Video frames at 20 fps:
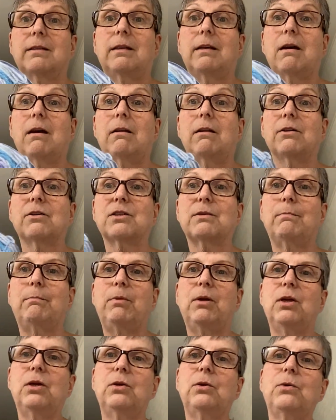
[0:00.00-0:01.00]
lilacs and
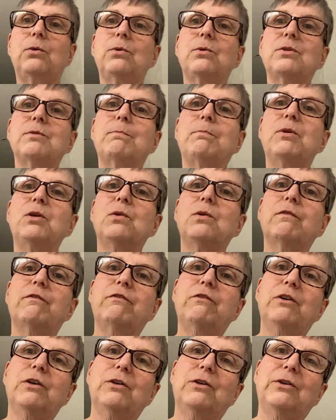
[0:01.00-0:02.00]
blues,
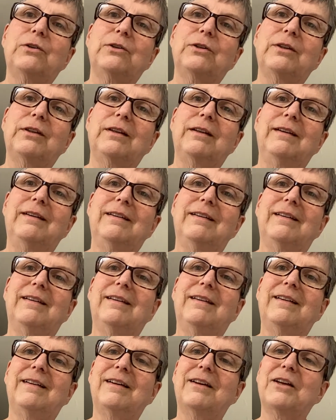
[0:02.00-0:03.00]
beautiful,
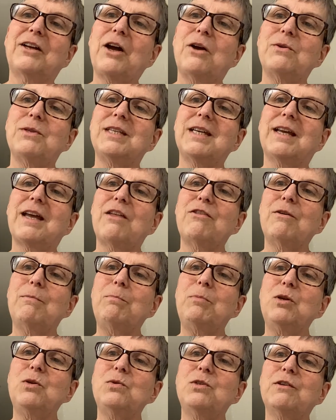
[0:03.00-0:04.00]
go together
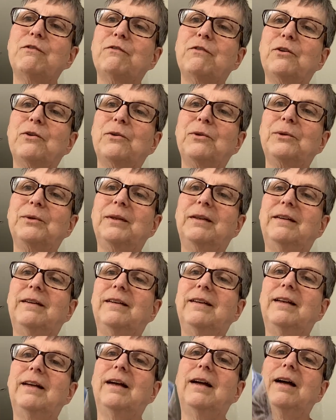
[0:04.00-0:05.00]
beautiful.
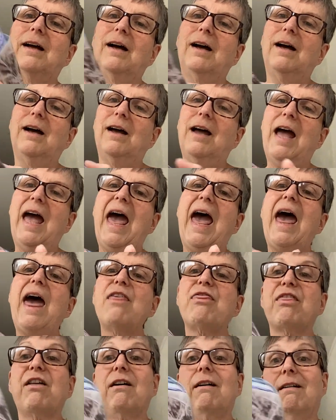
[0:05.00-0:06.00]

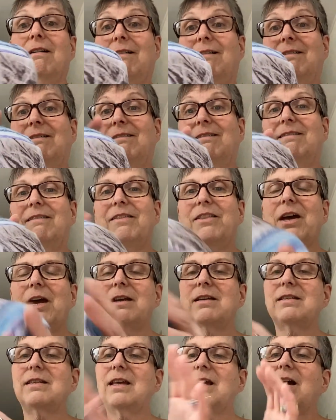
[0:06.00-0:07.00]
Heather, that
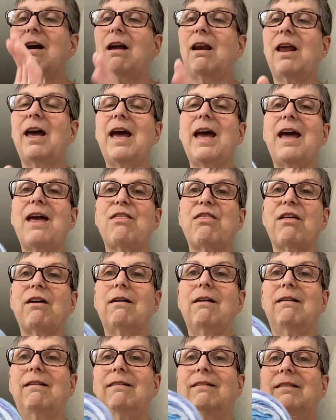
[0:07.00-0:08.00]
is the colour Heather.
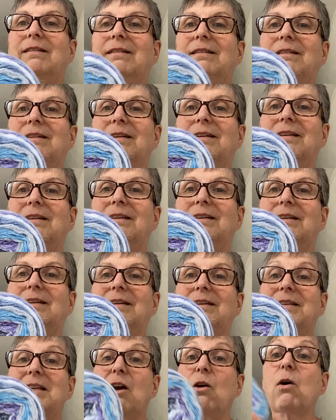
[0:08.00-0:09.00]

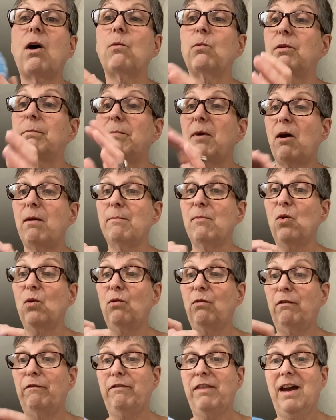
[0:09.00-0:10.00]
Now I would buy
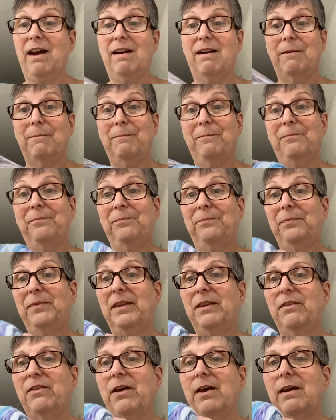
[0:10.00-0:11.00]
more of that.
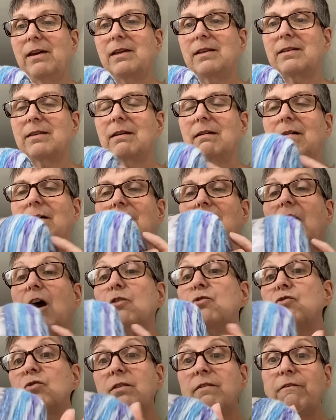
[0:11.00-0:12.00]
That is
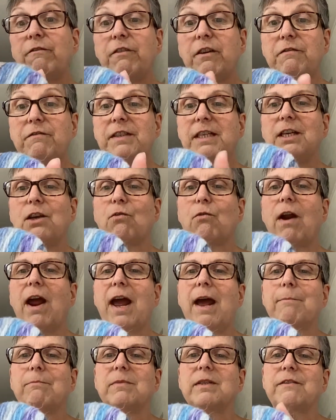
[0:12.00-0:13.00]
150
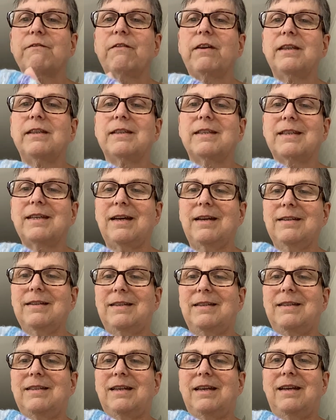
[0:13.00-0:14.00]
grams,
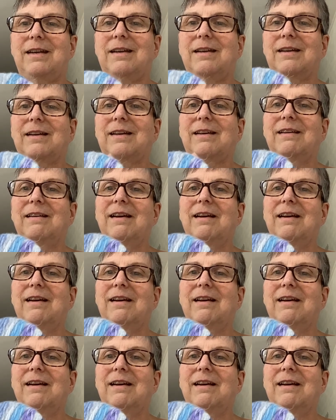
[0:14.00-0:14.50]
fantastic.